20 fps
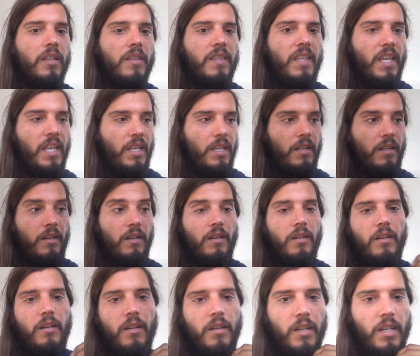then
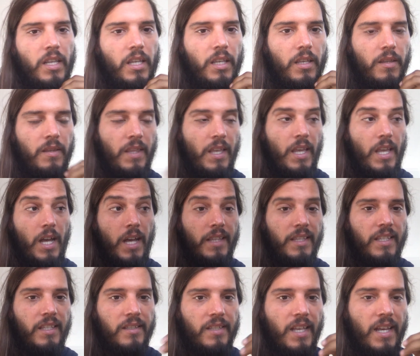they are
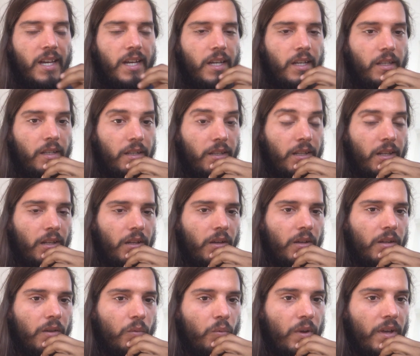designed in a
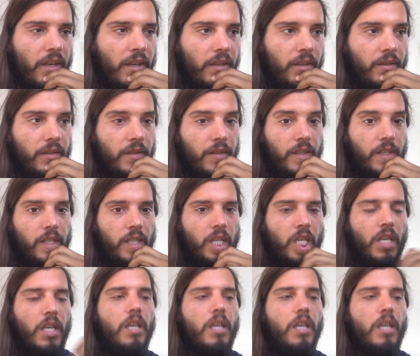lot of ways